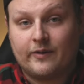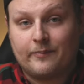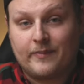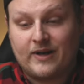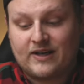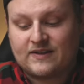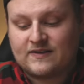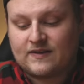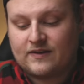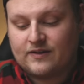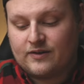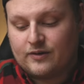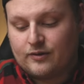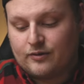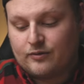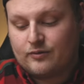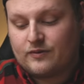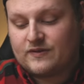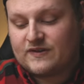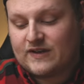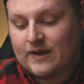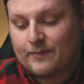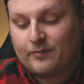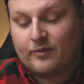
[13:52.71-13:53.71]
it makes a
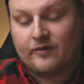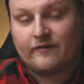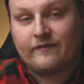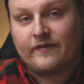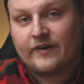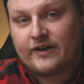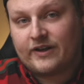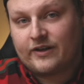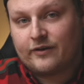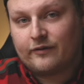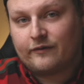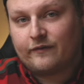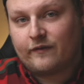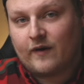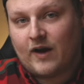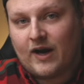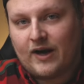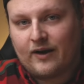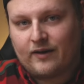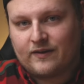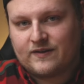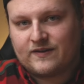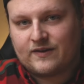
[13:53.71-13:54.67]
new separate video file.